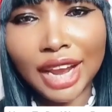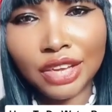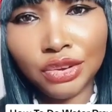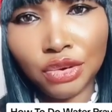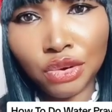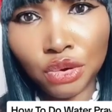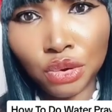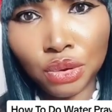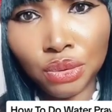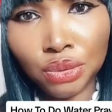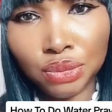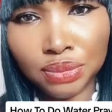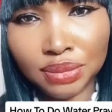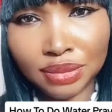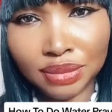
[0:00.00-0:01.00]
can you
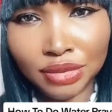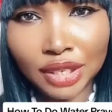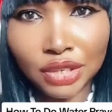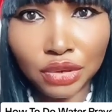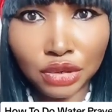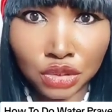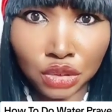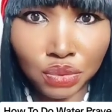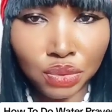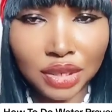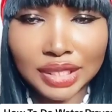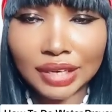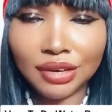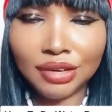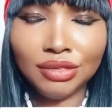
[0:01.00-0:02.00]
go when you go to the
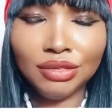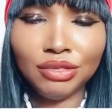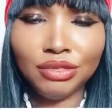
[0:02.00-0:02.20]
water?